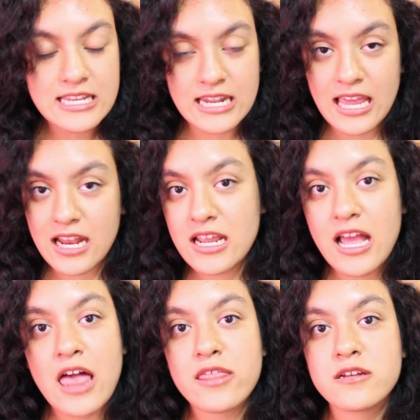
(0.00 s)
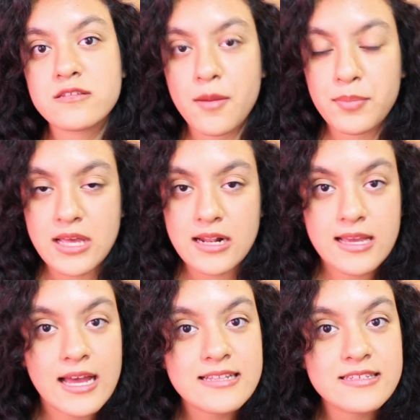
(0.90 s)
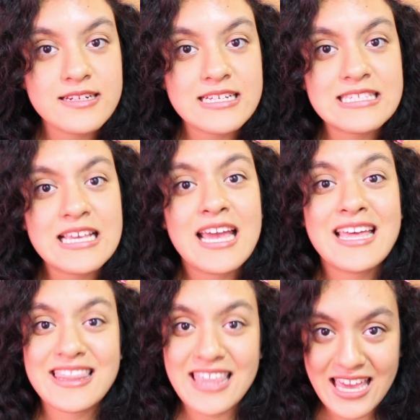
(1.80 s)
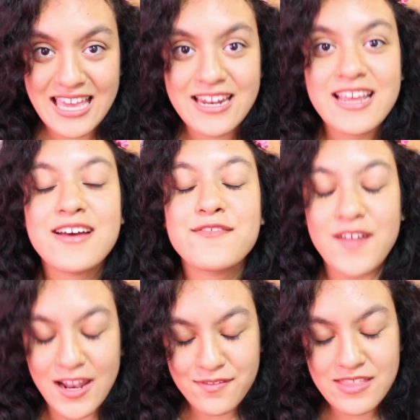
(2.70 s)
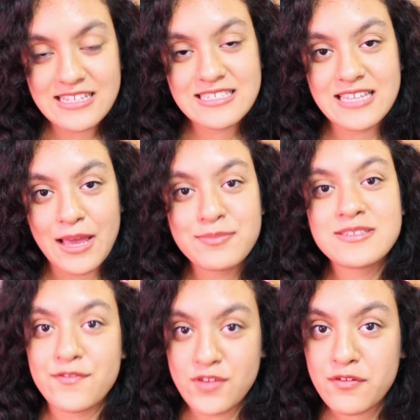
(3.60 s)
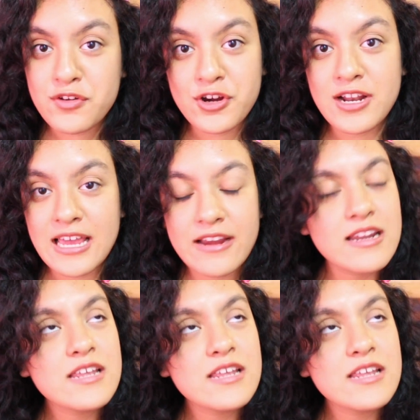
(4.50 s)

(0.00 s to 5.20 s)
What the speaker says: in any other tropical countries, then follow these steps if you have curly hair.